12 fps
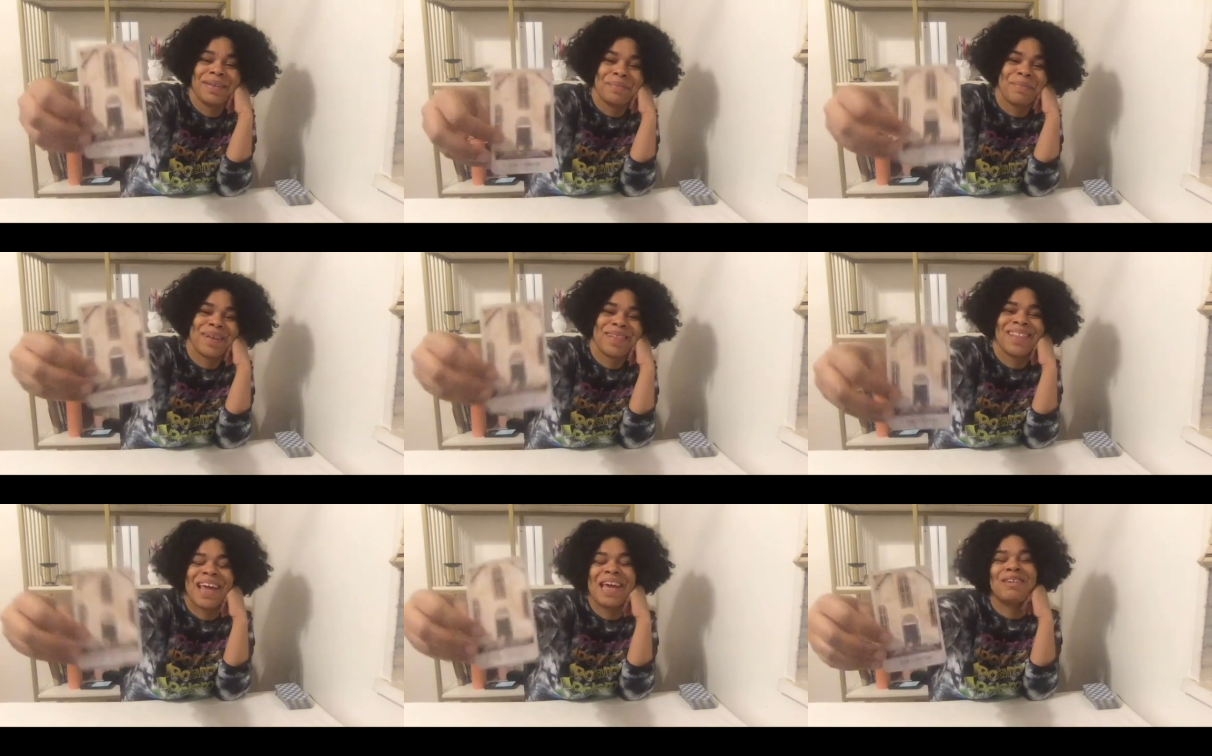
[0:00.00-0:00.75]
but
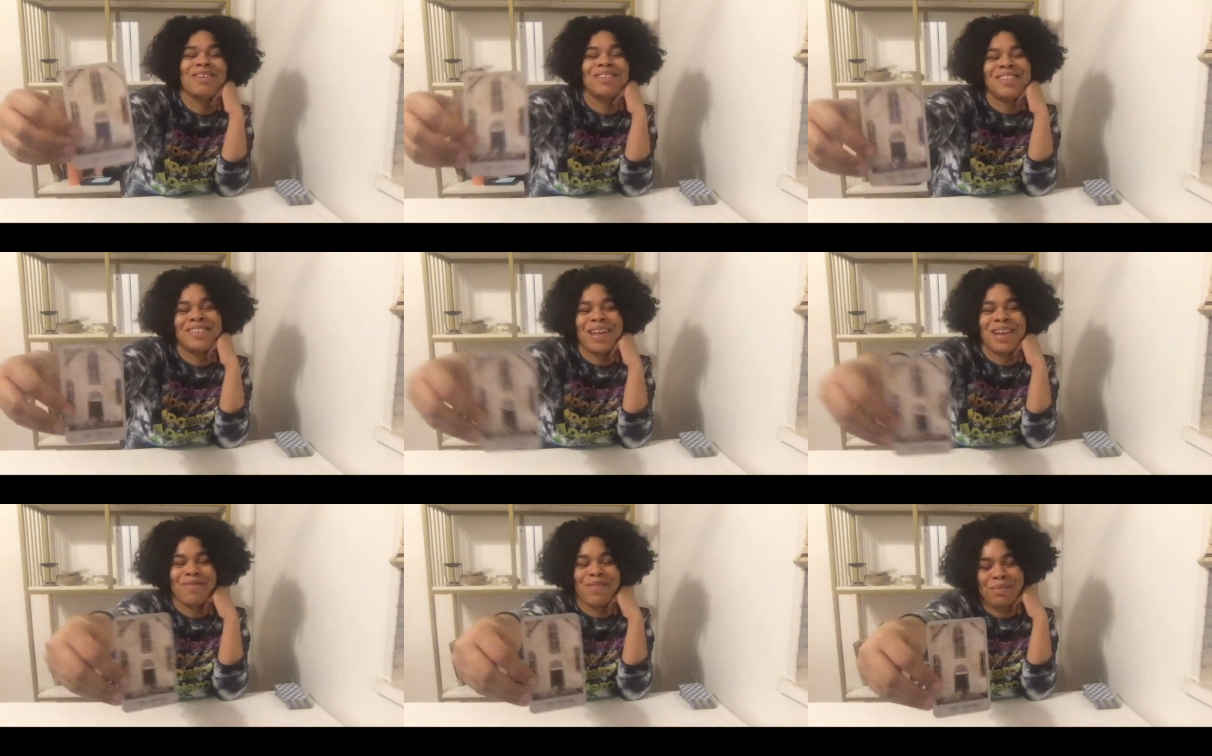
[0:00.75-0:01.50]
the energy that
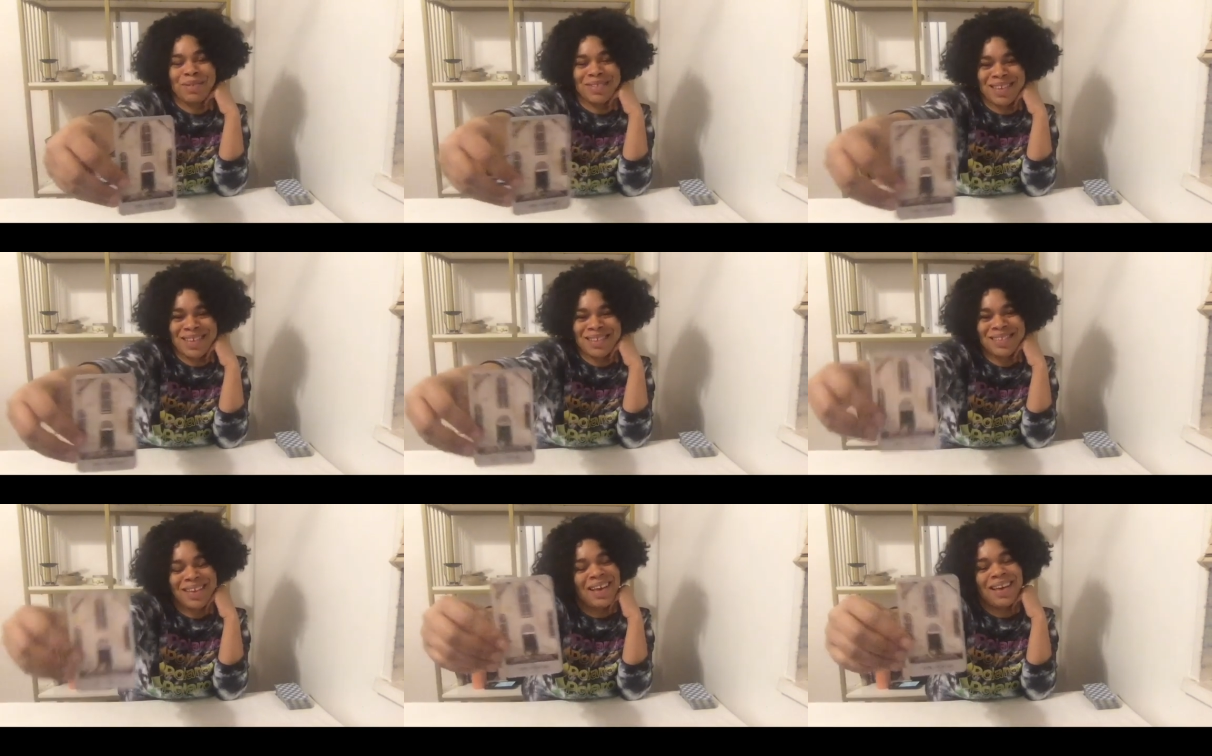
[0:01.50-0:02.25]
it represents
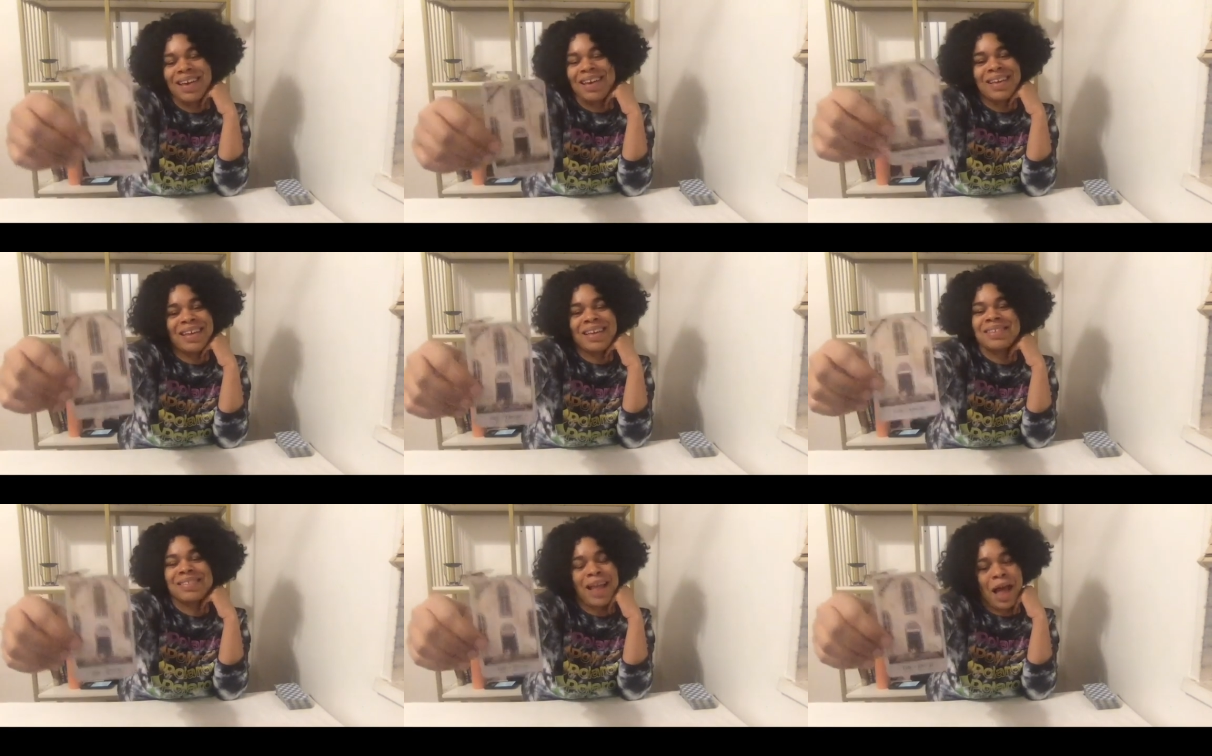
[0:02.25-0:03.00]

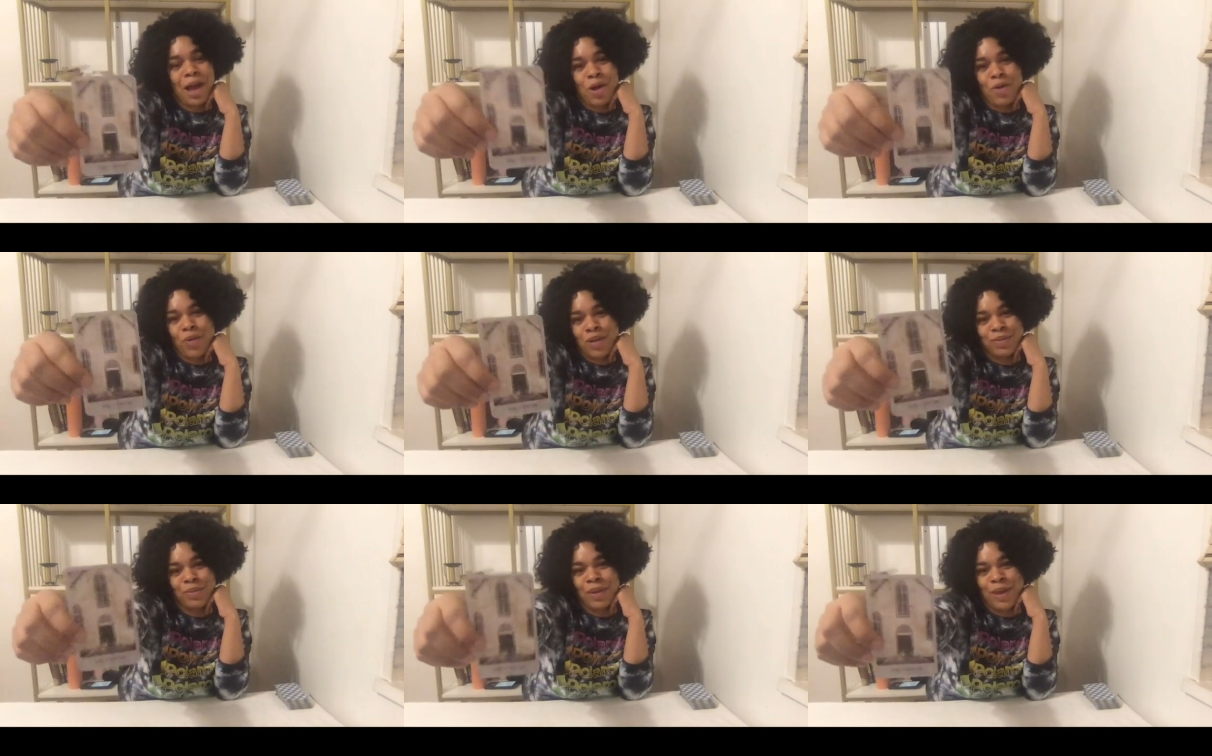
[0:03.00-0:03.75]
is not going
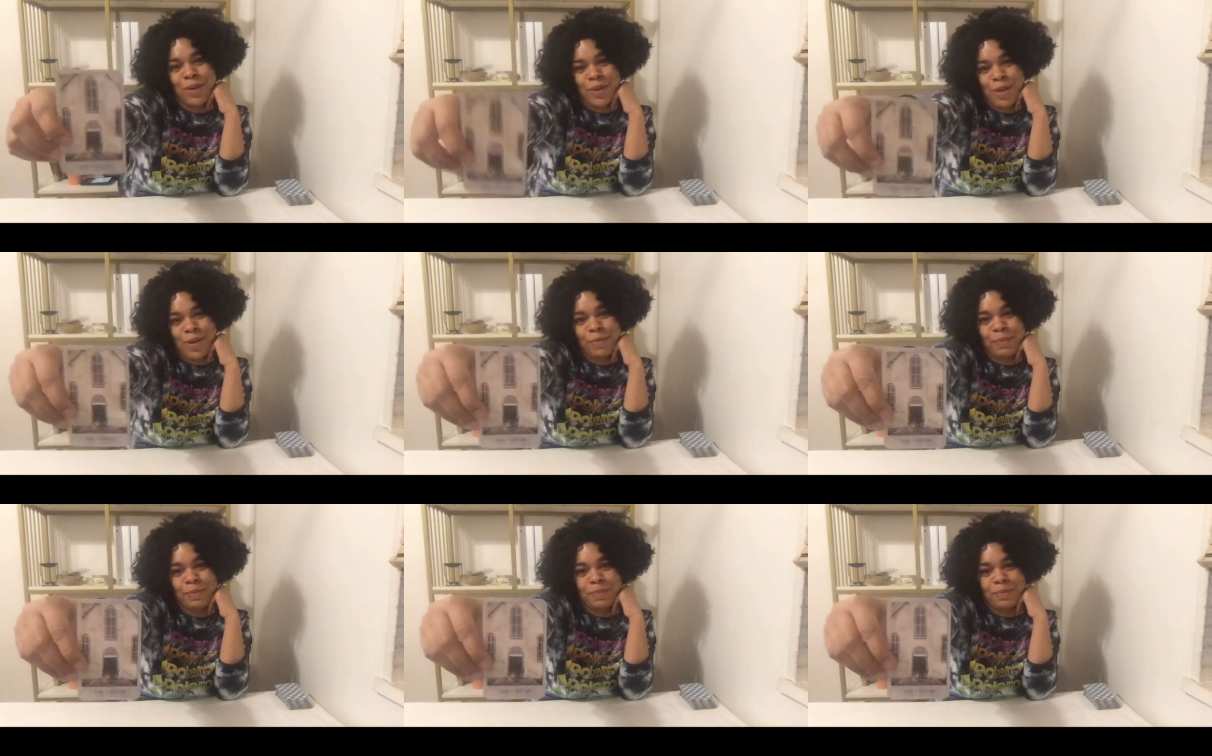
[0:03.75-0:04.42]
to kill you.